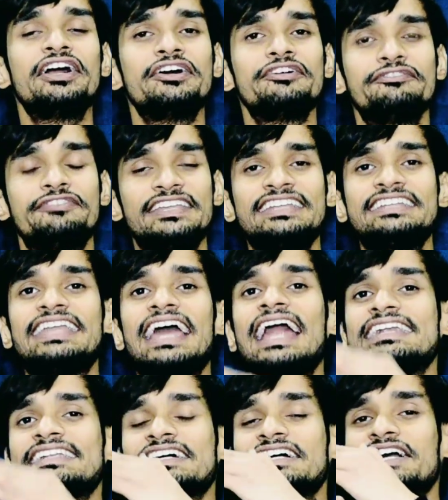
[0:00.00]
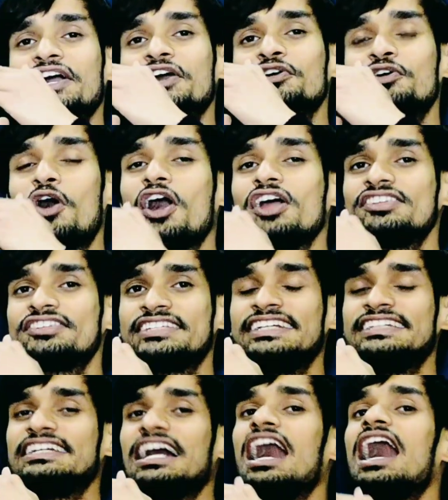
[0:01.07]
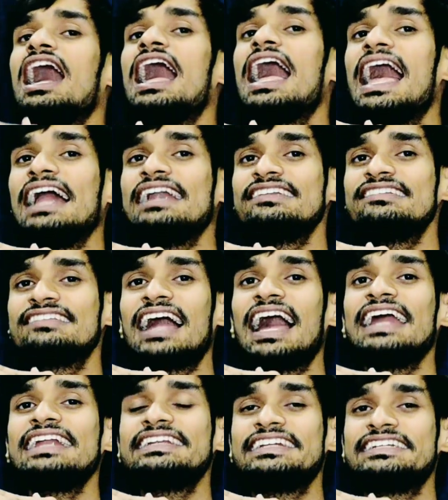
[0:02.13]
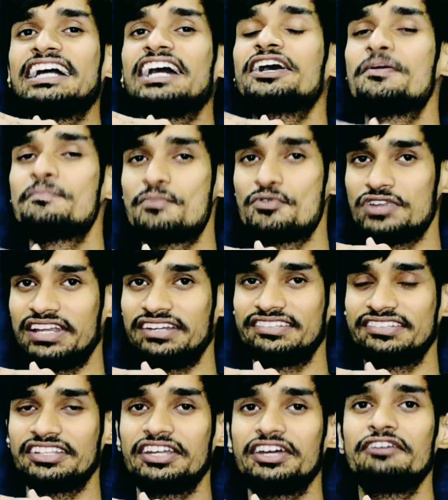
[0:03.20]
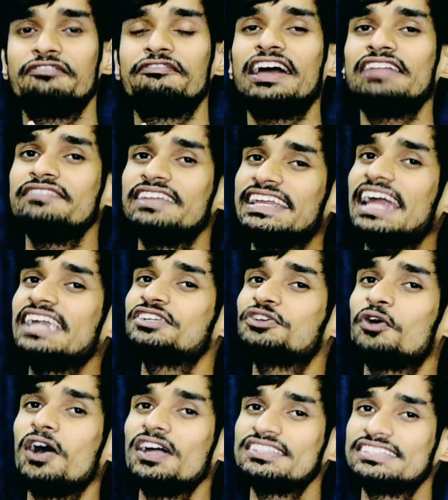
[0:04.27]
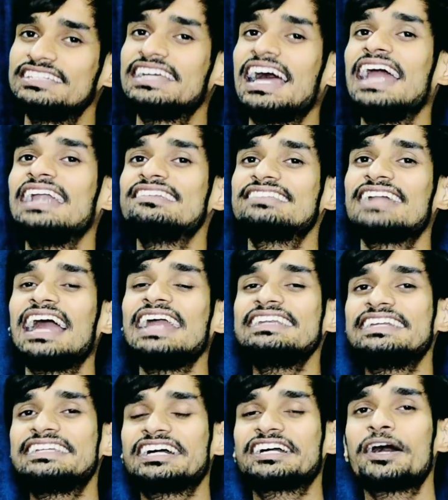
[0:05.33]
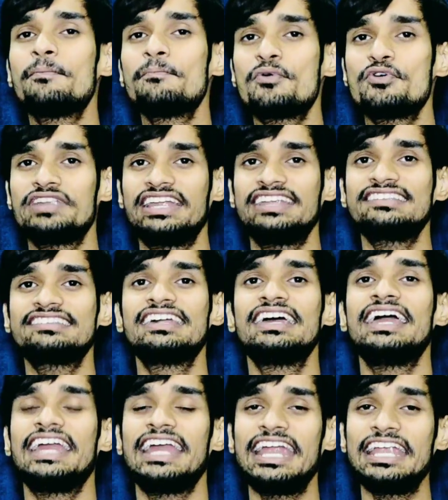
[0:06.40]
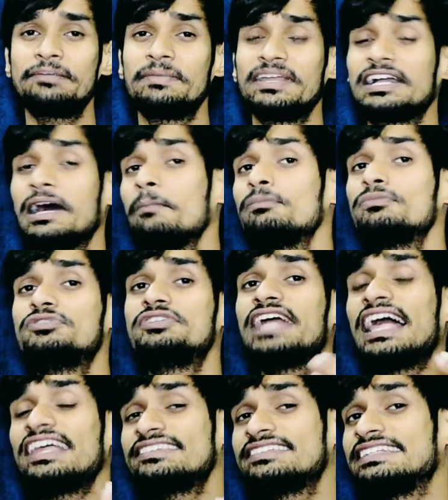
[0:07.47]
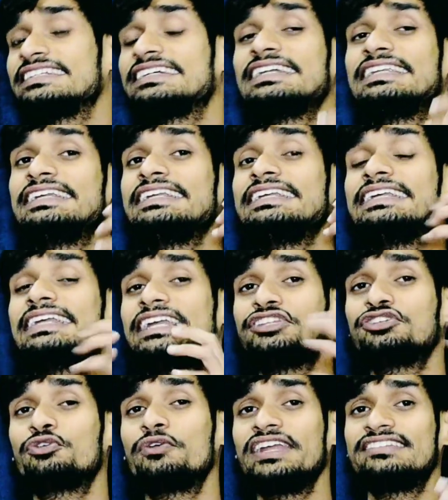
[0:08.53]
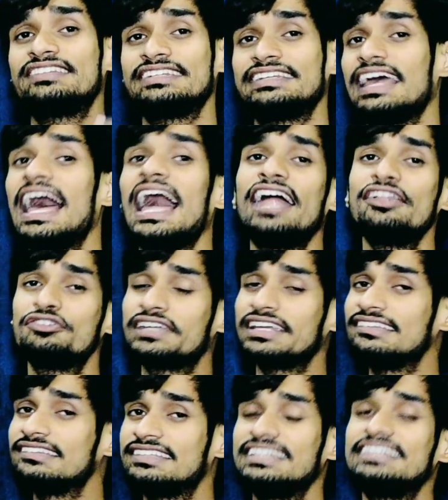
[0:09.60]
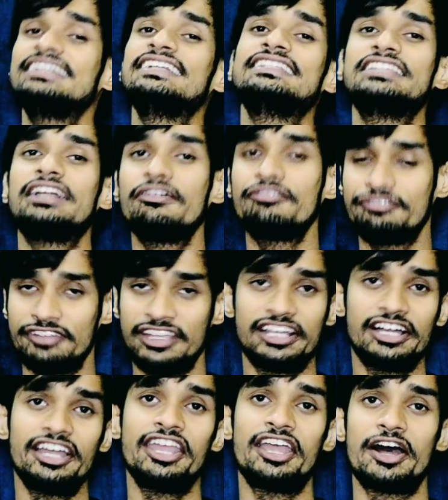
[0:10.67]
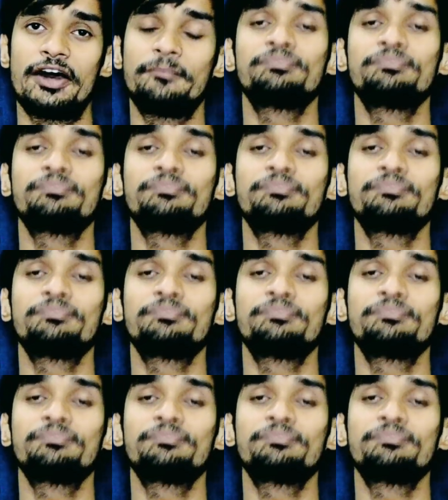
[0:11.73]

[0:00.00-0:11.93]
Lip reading: We get cos theta and sin theta components. When we get cos theta and sin theta components, it becomes drastically increasing, as you can see in the figure here.